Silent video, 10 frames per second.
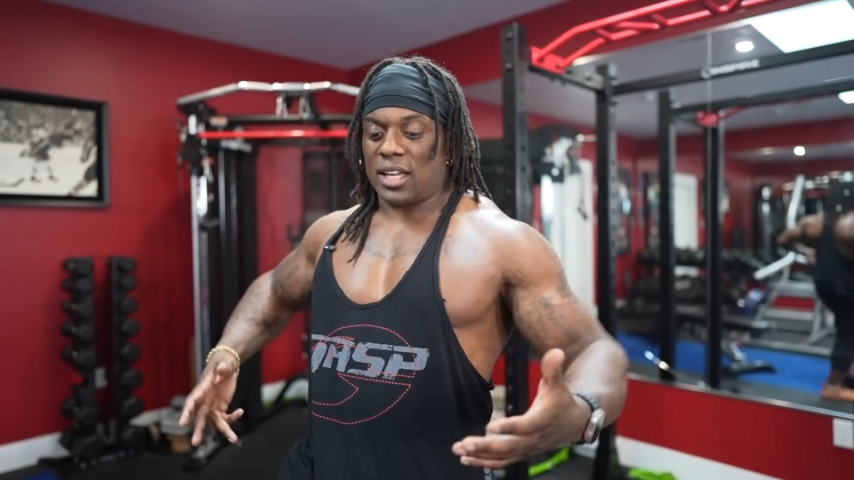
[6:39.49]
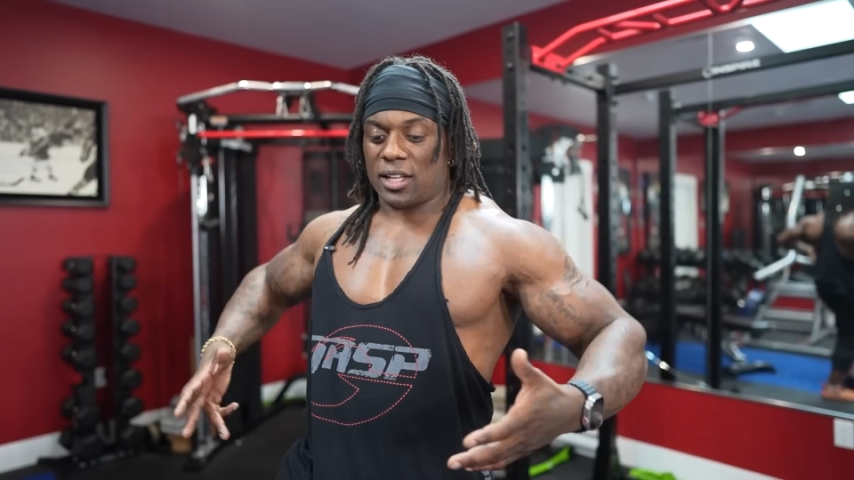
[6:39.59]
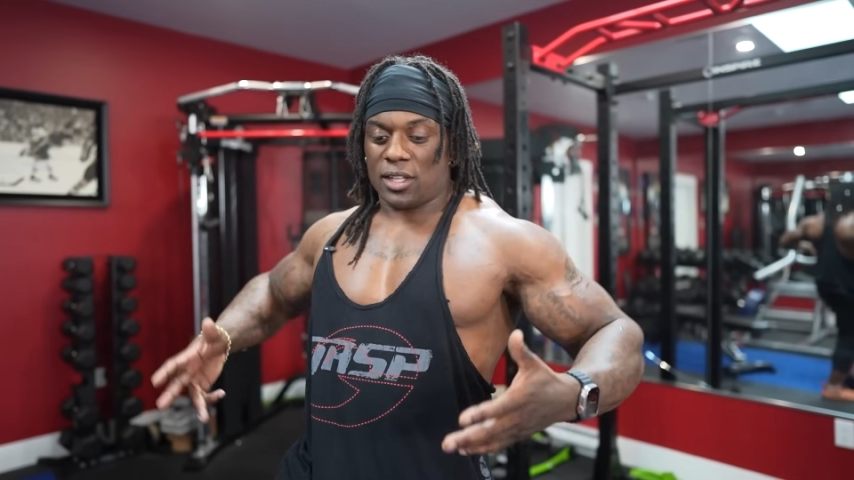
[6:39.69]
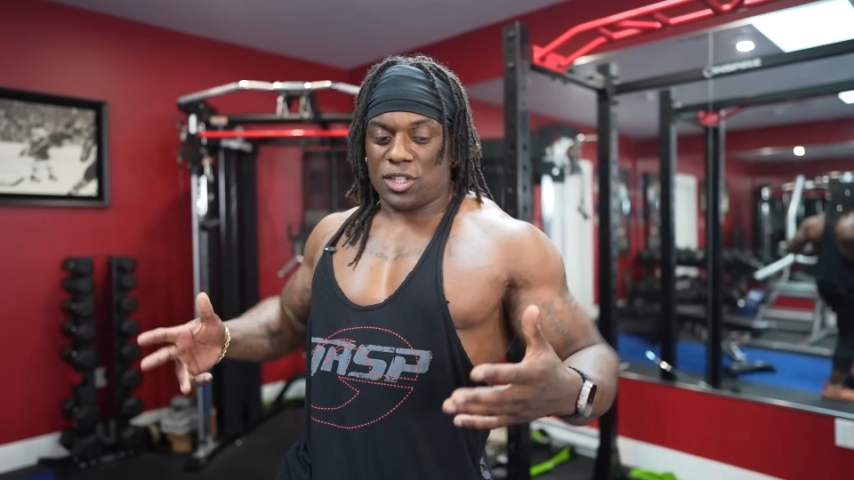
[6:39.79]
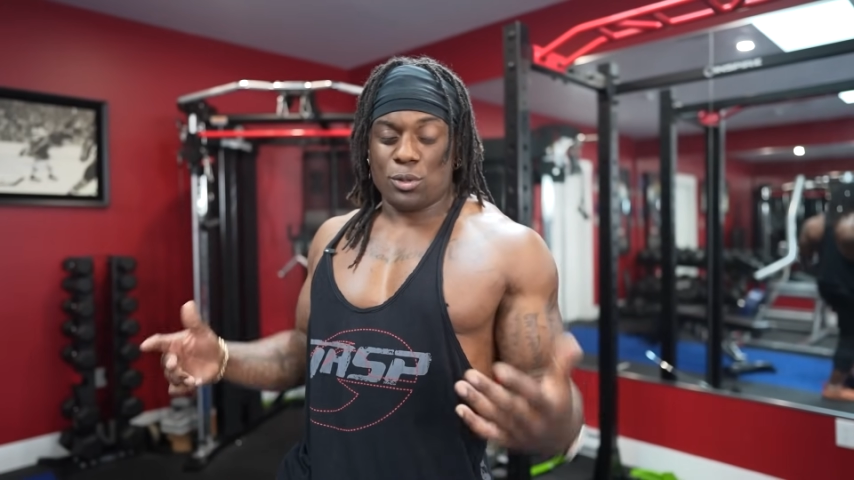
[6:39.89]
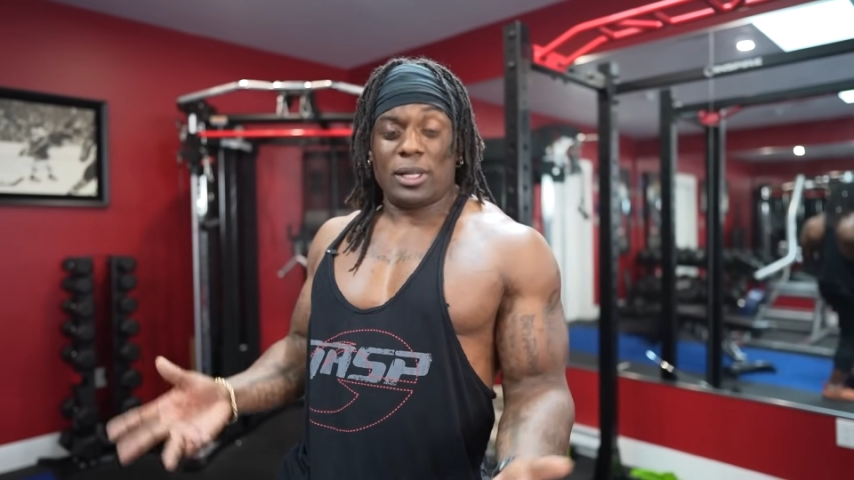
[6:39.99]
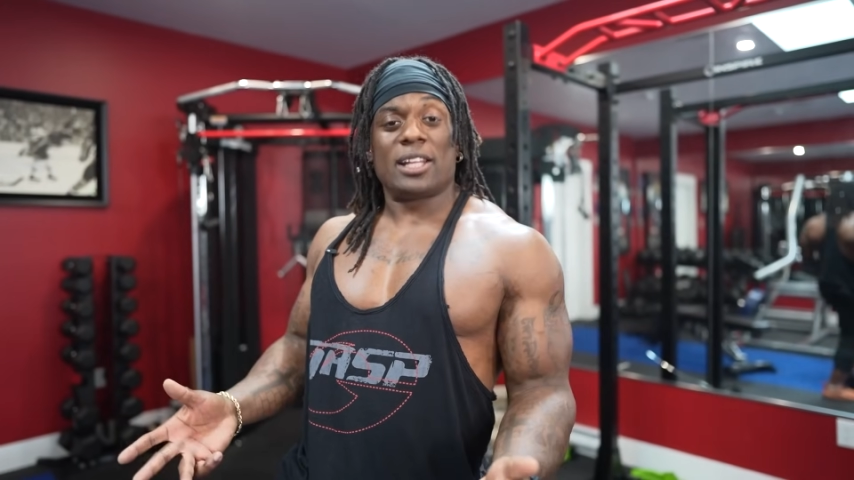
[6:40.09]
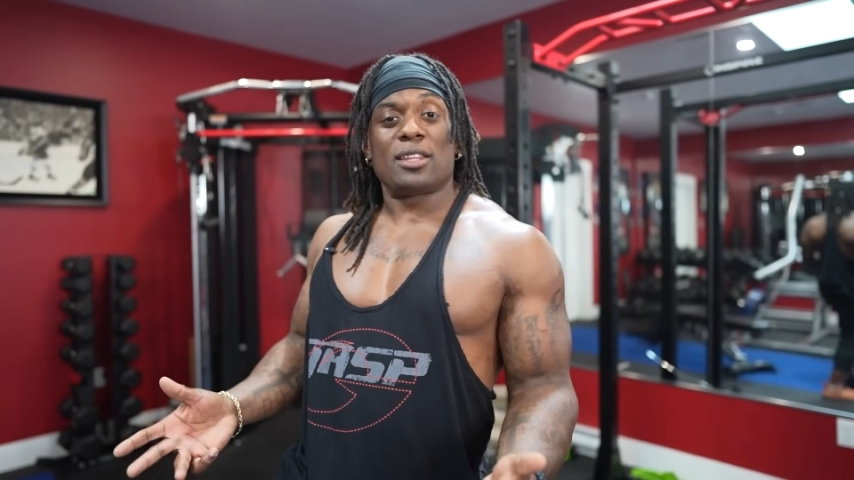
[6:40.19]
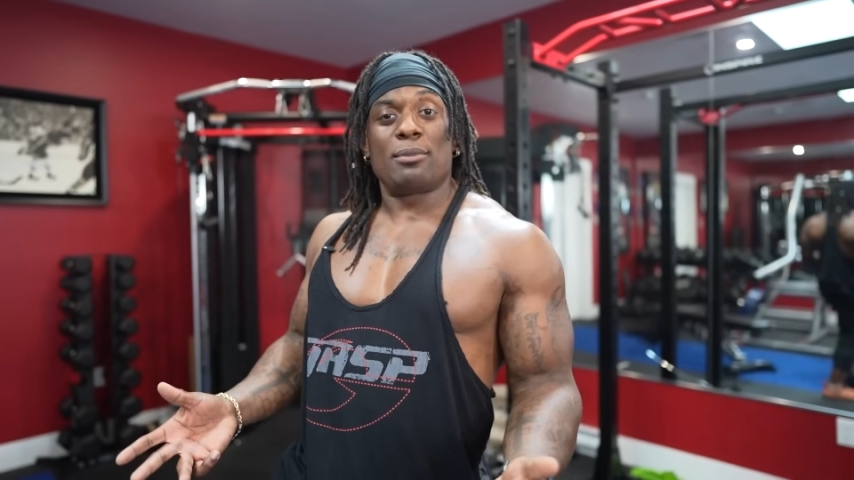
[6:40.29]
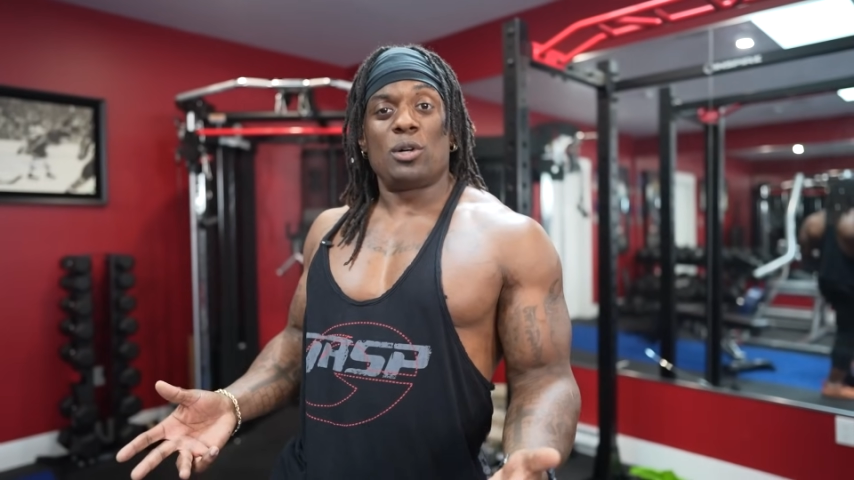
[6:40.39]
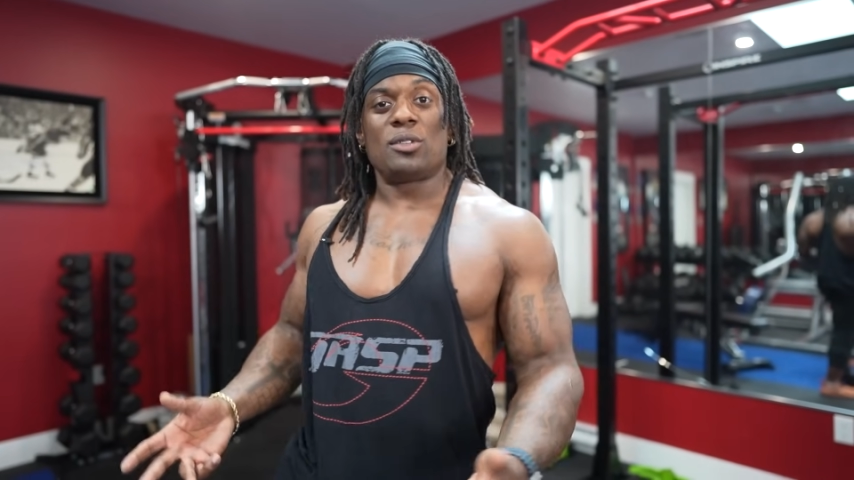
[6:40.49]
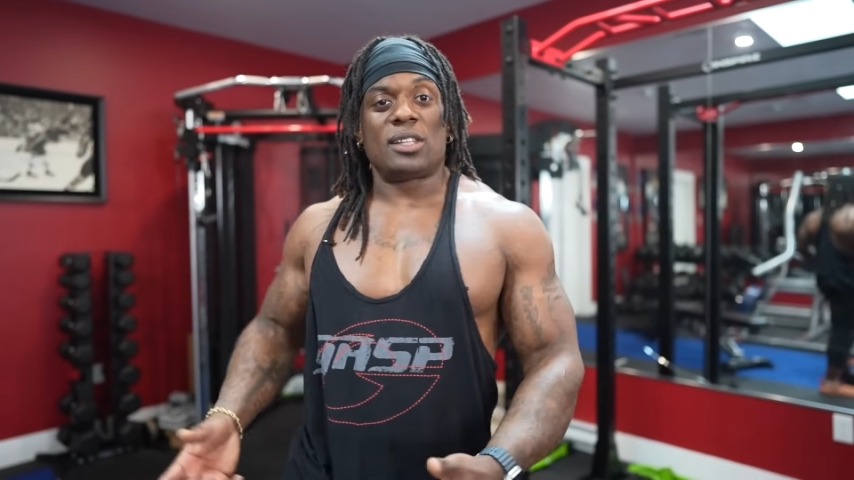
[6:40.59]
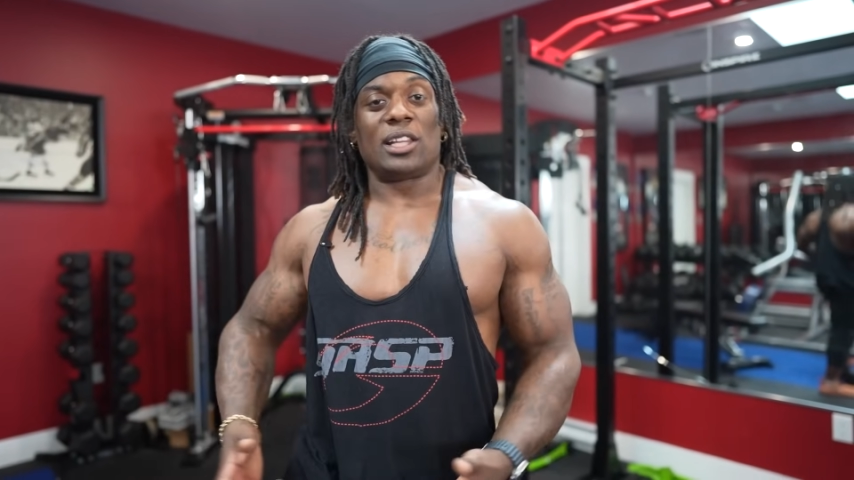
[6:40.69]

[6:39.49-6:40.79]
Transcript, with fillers: that you like the most,